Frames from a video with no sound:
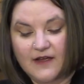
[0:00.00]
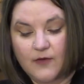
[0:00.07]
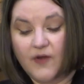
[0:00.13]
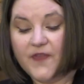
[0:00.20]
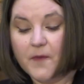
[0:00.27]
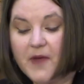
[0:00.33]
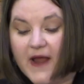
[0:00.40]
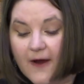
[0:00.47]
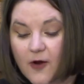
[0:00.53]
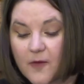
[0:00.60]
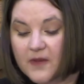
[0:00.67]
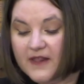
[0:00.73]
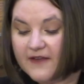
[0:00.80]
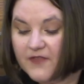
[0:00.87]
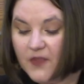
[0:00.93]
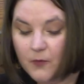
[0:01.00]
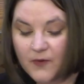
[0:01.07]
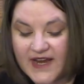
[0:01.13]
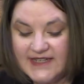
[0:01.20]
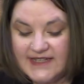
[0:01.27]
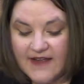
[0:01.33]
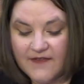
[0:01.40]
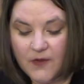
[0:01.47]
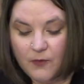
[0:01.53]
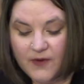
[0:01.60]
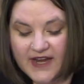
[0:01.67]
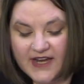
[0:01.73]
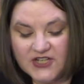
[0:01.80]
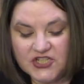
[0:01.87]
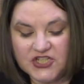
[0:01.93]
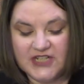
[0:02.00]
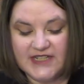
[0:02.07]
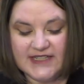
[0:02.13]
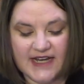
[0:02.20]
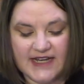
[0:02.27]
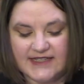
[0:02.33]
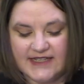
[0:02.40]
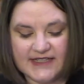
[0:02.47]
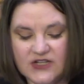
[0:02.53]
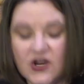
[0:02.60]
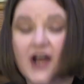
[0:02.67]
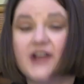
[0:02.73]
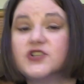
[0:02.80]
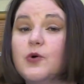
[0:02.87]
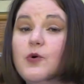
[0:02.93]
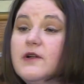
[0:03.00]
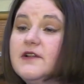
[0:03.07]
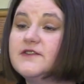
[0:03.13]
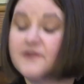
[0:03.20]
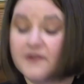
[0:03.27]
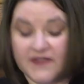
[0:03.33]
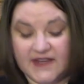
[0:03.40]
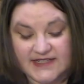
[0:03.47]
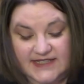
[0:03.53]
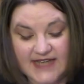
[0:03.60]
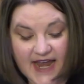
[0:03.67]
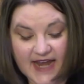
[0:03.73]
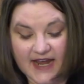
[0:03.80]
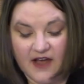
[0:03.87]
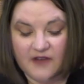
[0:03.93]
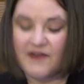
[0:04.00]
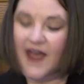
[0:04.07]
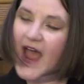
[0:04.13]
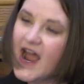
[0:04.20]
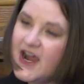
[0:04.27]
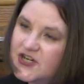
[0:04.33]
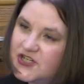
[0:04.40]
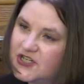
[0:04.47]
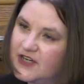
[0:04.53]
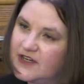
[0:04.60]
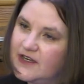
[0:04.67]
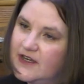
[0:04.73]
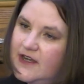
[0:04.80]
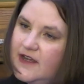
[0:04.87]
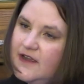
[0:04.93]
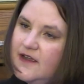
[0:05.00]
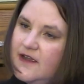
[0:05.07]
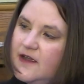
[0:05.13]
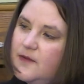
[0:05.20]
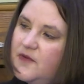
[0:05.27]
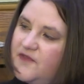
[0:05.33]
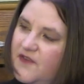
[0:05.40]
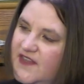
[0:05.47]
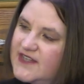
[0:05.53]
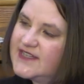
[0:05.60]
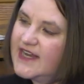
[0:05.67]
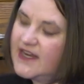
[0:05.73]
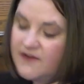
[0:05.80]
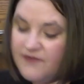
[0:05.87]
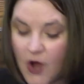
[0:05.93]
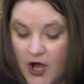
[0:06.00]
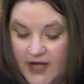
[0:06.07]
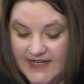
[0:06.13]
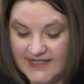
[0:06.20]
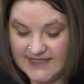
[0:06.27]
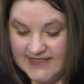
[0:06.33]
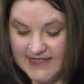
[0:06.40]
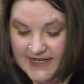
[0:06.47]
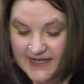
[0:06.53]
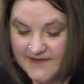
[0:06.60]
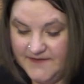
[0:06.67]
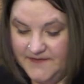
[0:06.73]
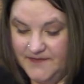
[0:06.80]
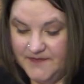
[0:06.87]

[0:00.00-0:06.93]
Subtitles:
Well, the parable of the wheat and the weed, she says, is not told for the sake of action, but for the sake of honesty.